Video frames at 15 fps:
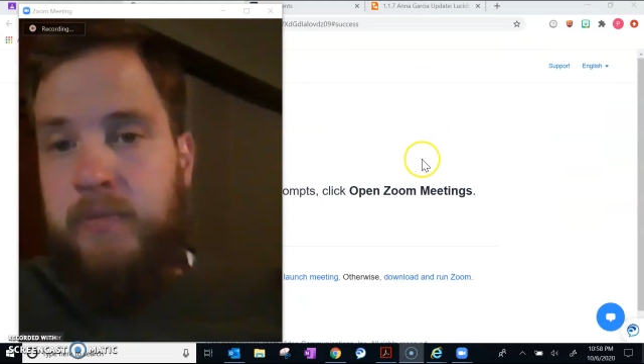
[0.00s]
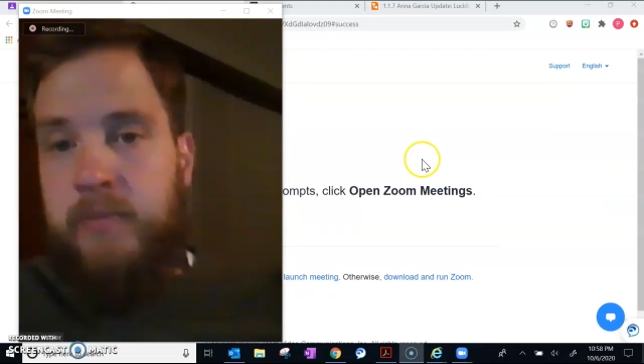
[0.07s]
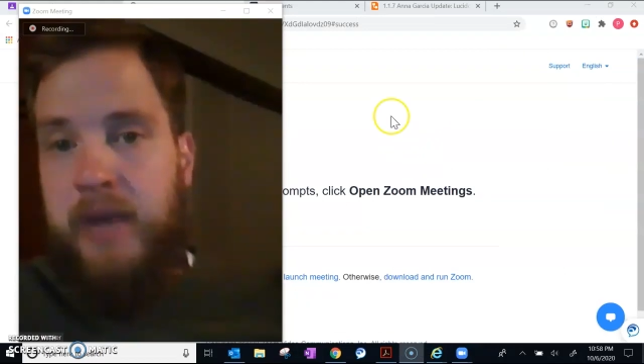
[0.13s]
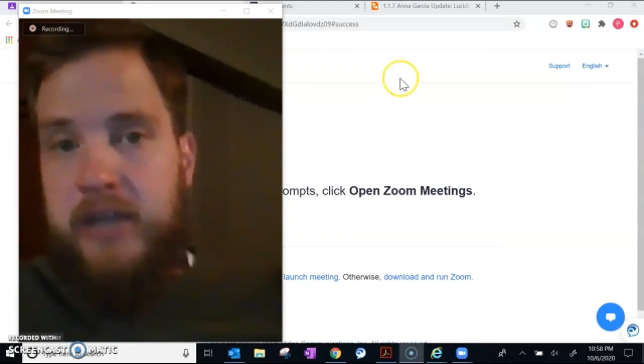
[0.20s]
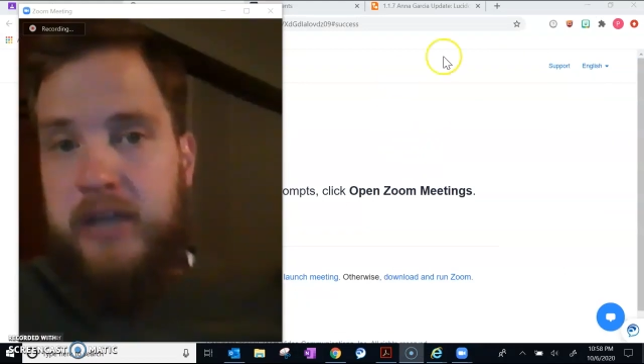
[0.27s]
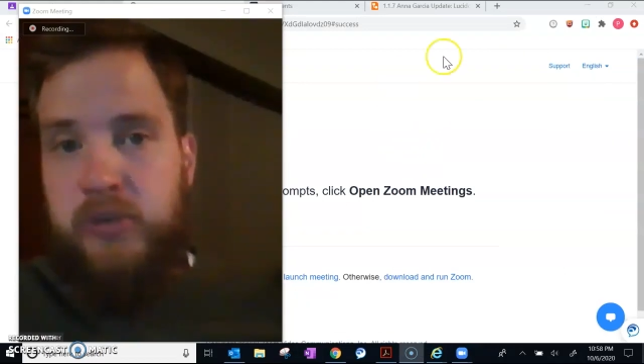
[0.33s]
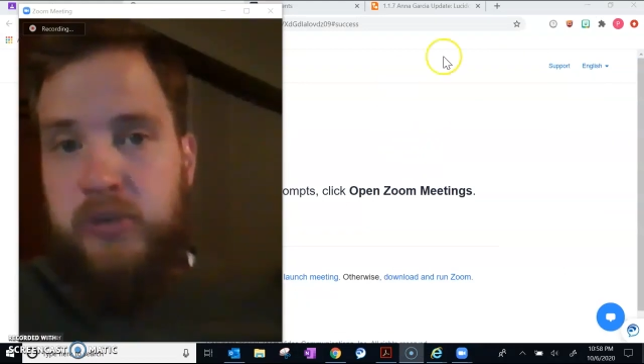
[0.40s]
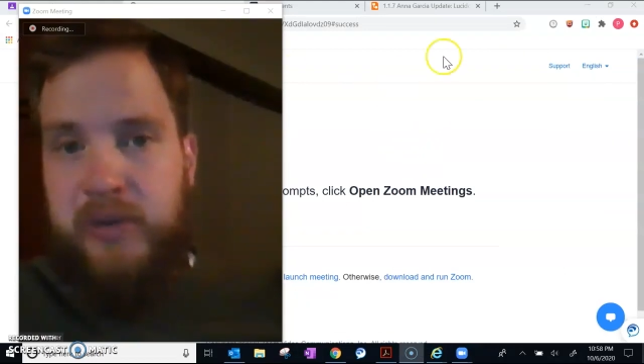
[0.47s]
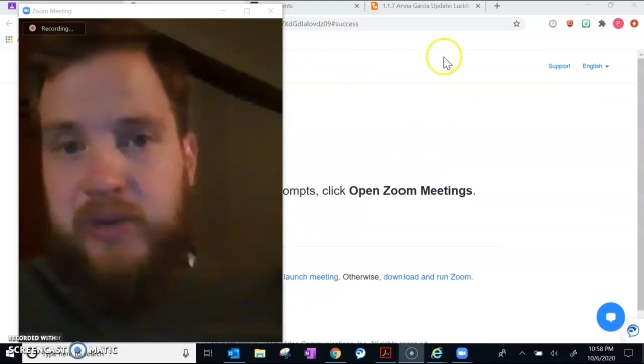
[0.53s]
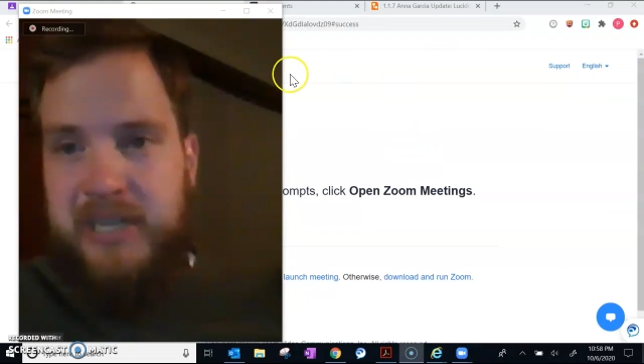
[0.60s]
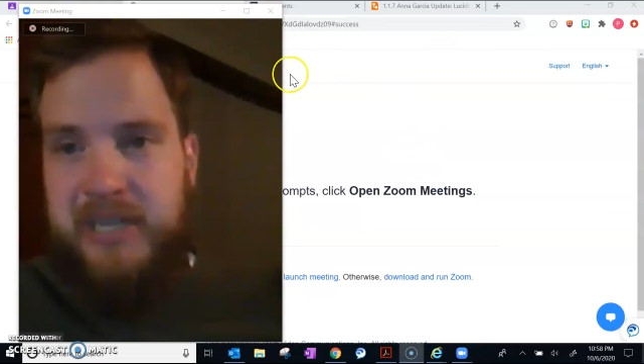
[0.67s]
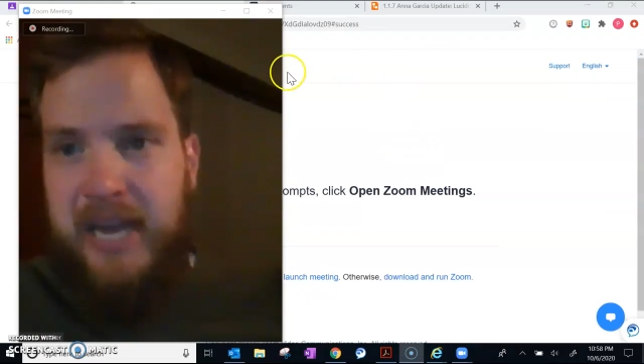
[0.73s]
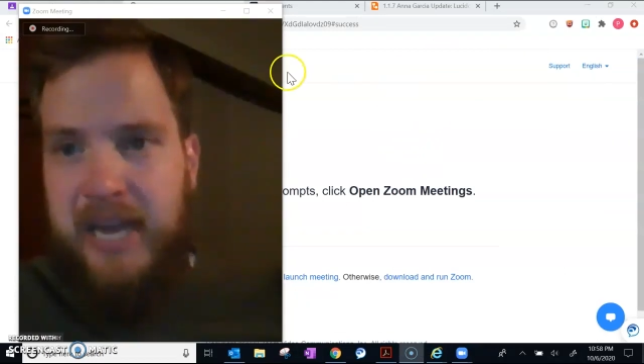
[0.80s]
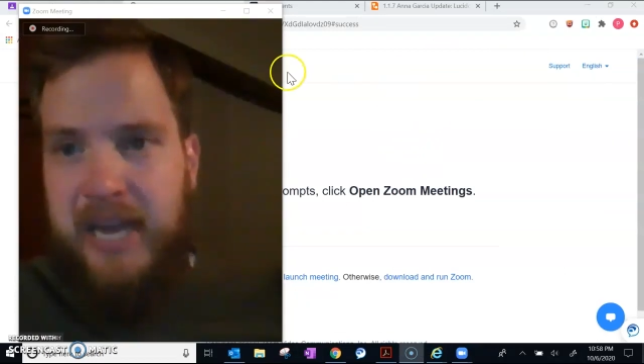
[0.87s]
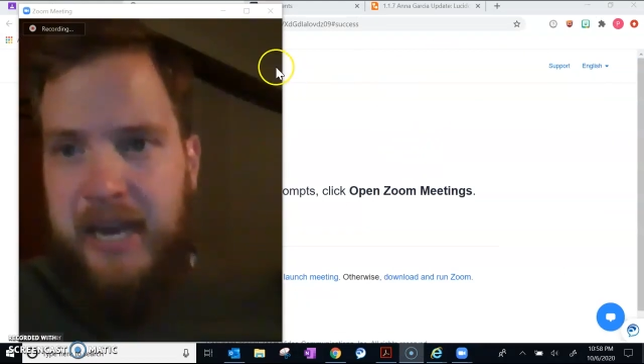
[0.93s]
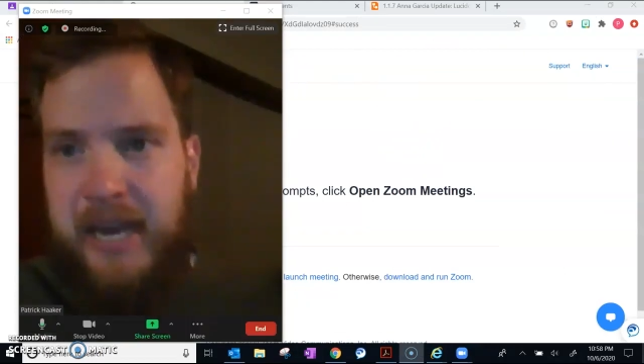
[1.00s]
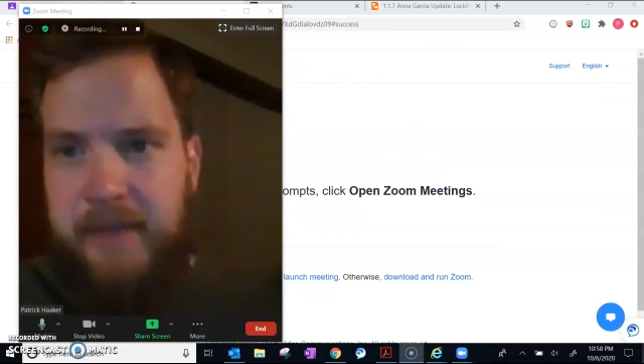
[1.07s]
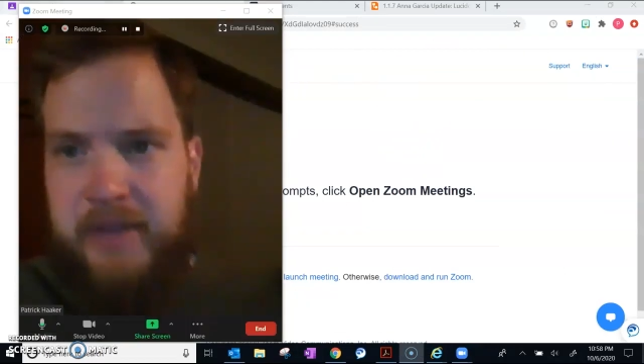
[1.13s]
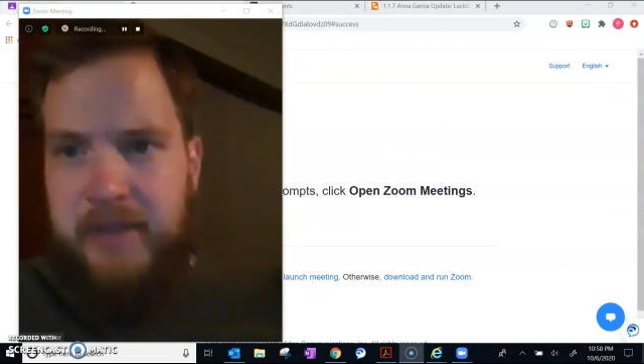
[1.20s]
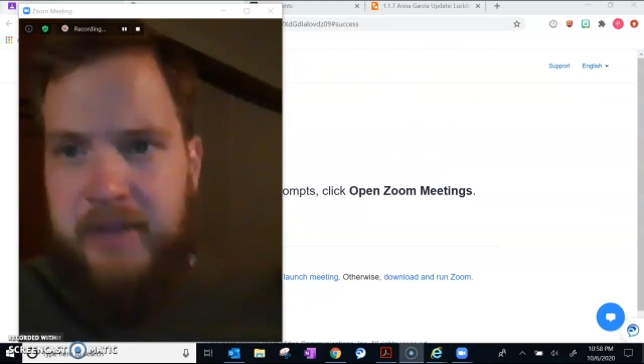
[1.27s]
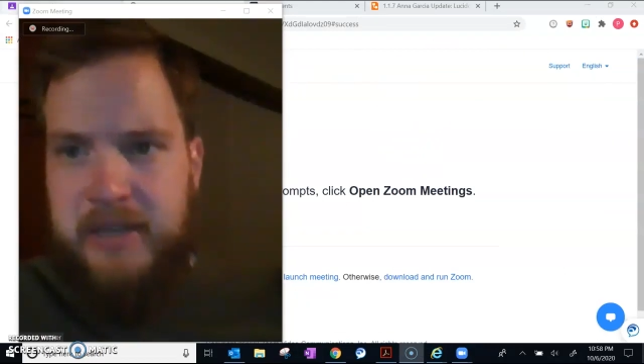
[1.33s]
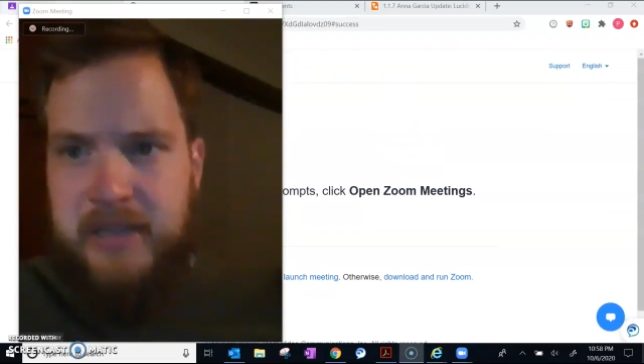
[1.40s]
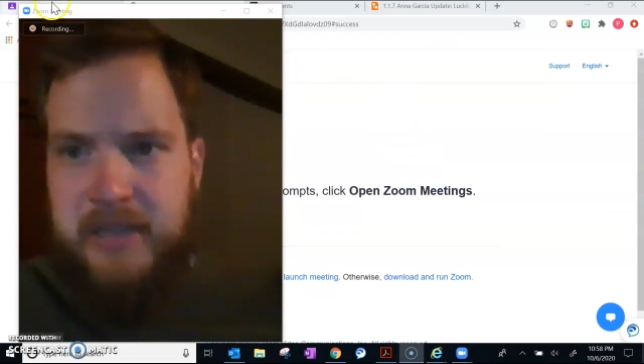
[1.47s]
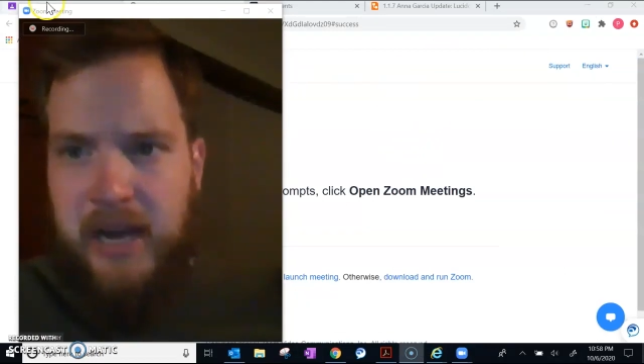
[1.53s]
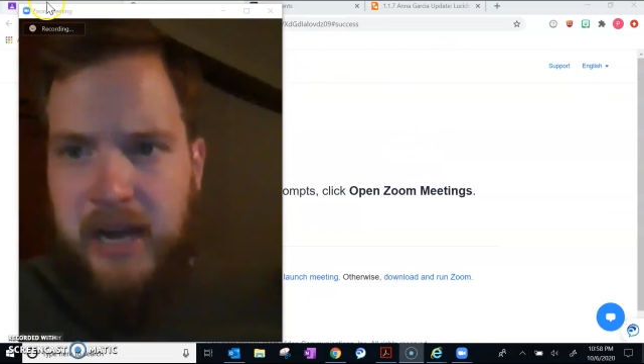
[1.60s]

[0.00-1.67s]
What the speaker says: it's going to kind of have this